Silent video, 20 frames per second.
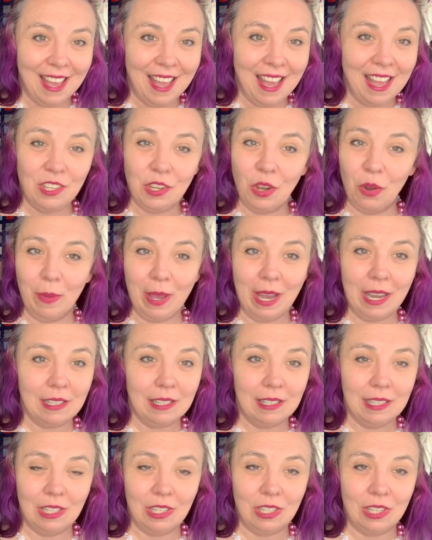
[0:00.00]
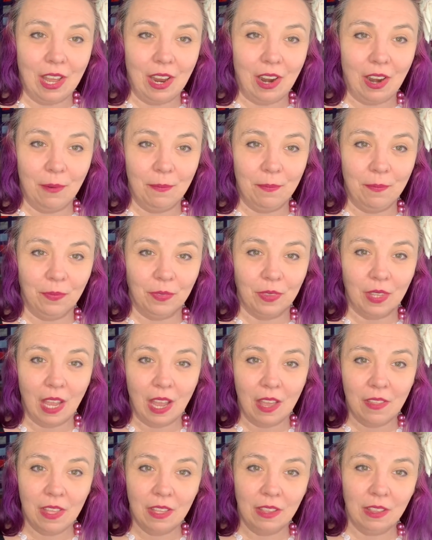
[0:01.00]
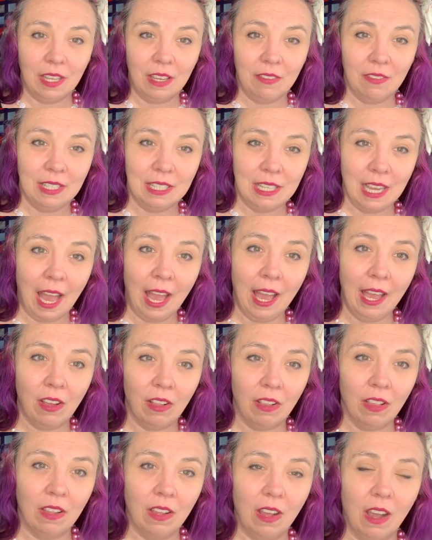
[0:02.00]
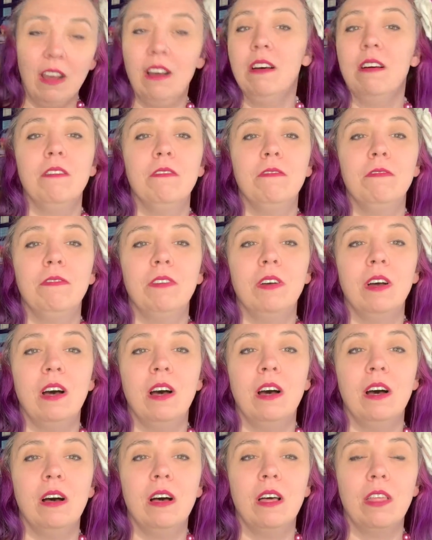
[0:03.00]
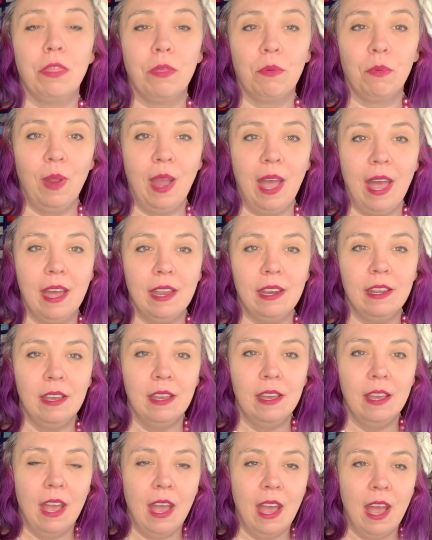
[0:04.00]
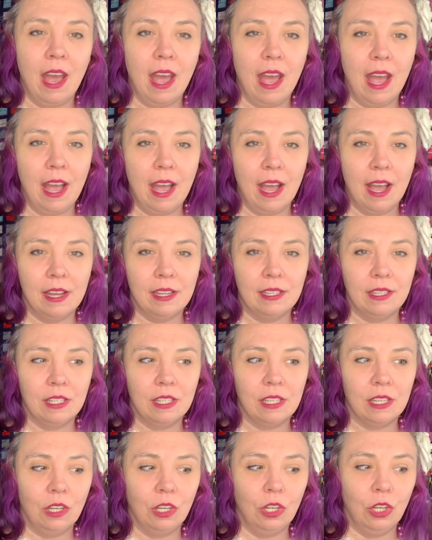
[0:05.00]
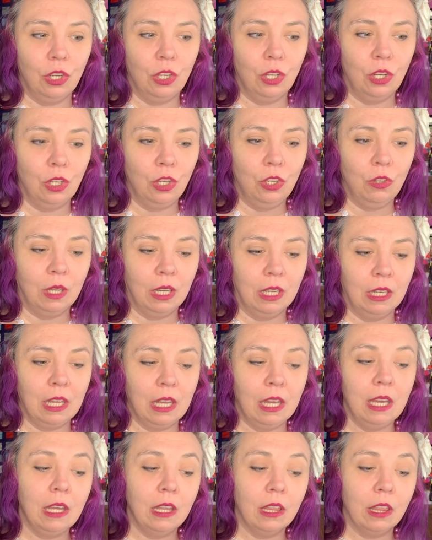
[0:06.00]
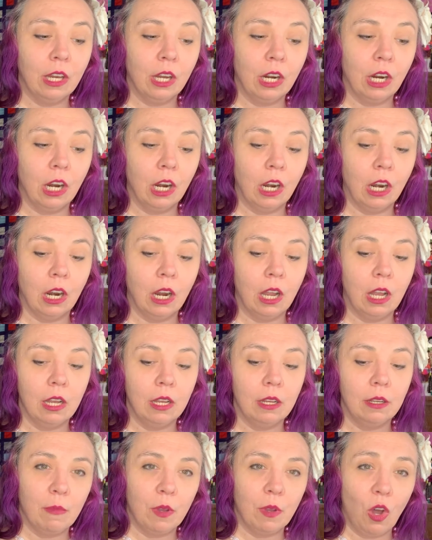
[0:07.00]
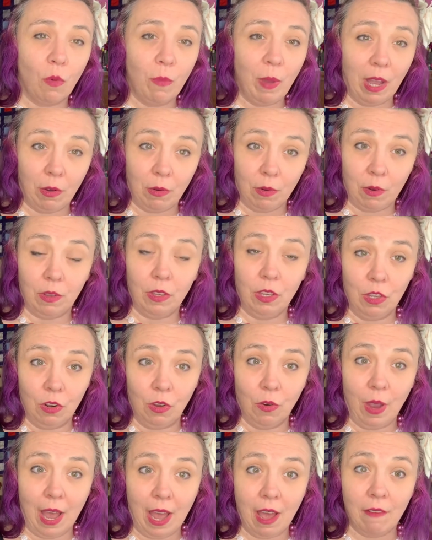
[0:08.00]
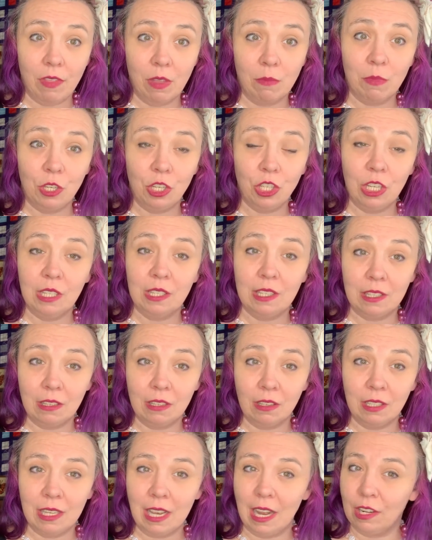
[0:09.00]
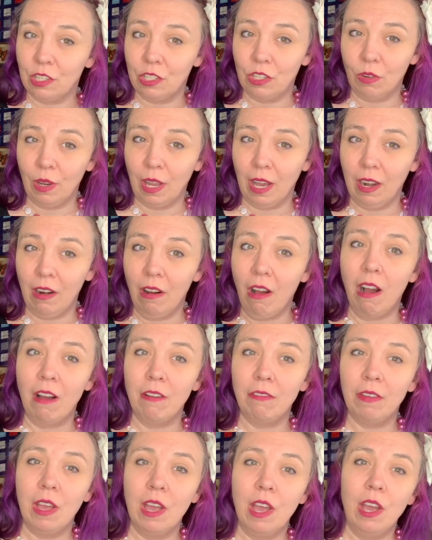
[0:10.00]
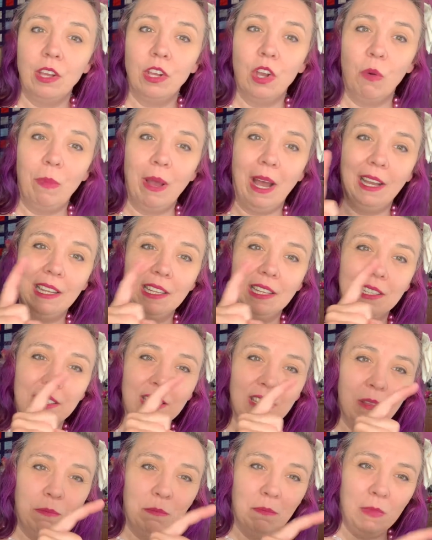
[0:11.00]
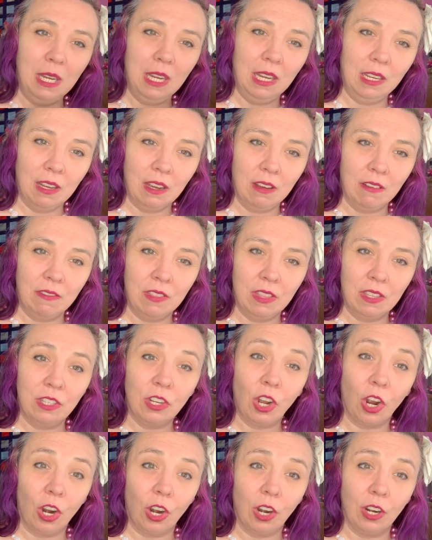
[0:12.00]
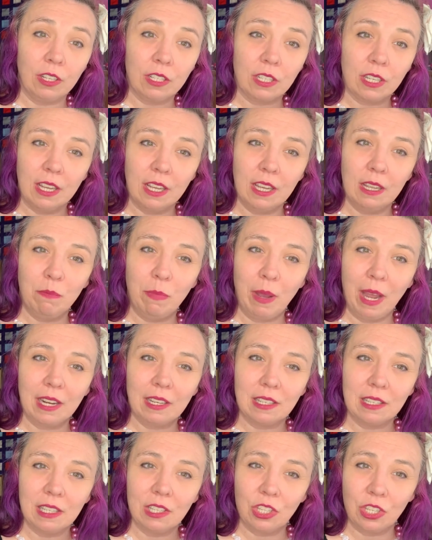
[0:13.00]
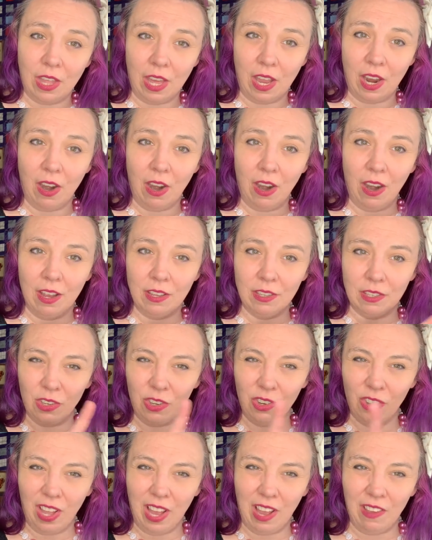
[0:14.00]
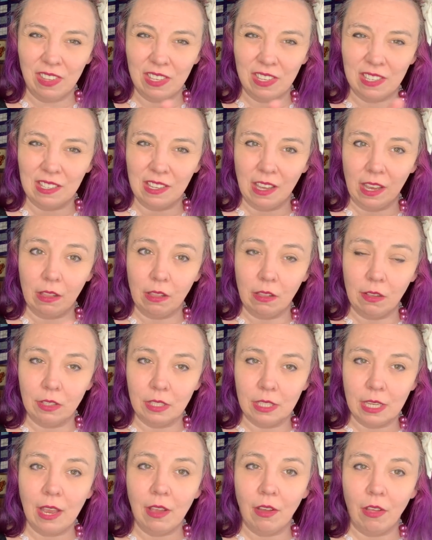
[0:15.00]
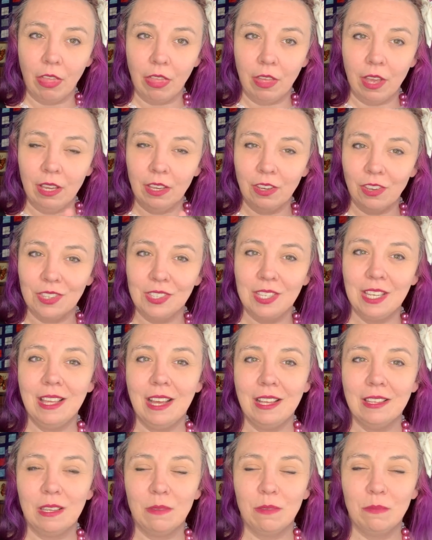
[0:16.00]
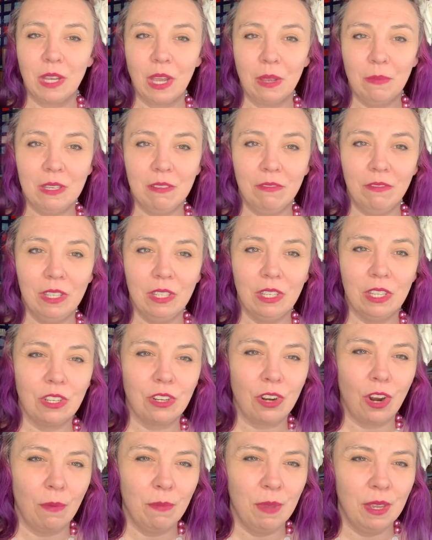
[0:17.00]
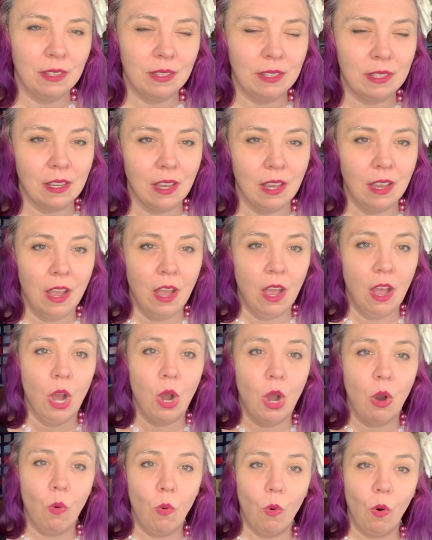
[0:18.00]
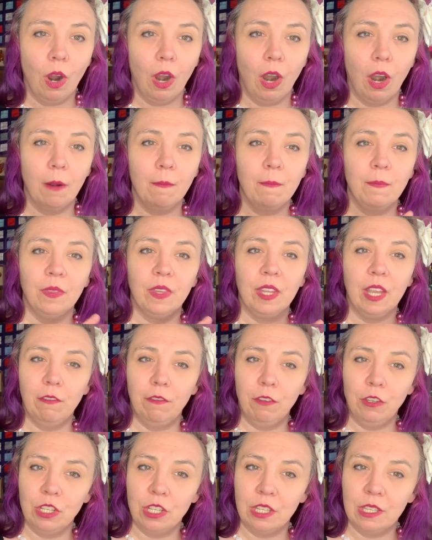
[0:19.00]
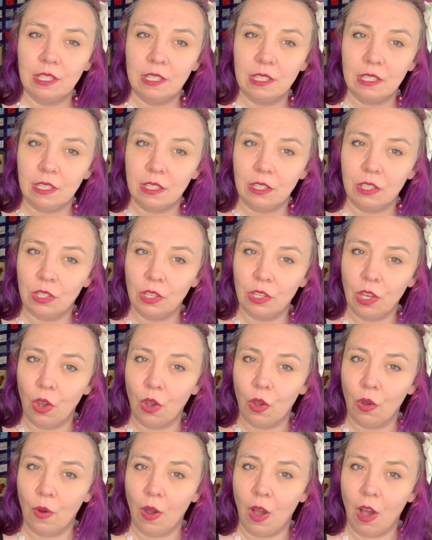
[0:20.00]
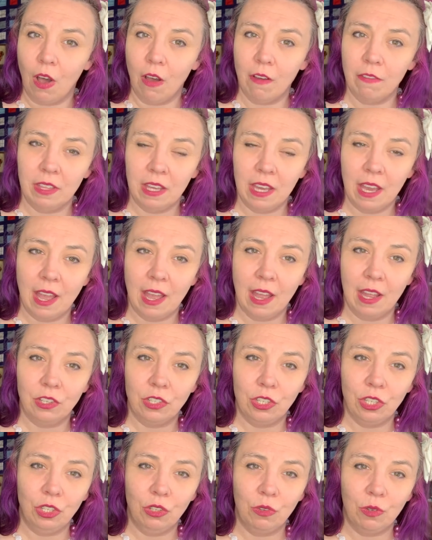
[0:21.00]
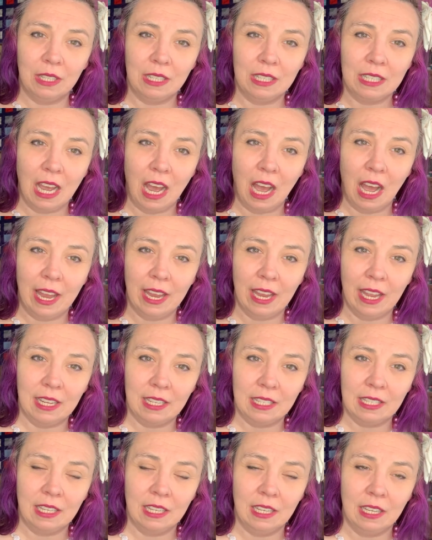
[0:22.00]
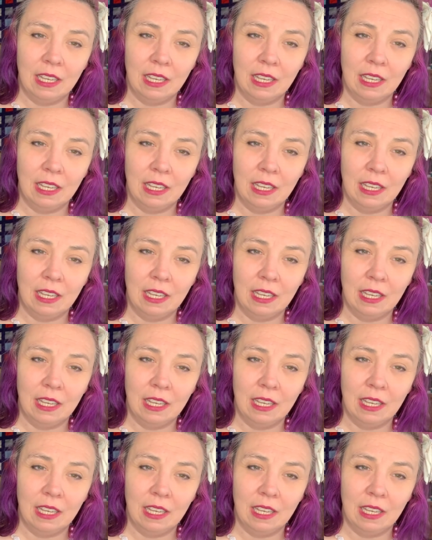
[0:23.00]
don't backstitch there, and then leave a tail of thread, and you can either go back, you know, have the machine still attached, don't cut it off, go back into the meat of the dart and backstitch there, and so you'll have this like little tail thing. You'll see that sometimes in vintage garments, or if you just sew off the end, you can tie it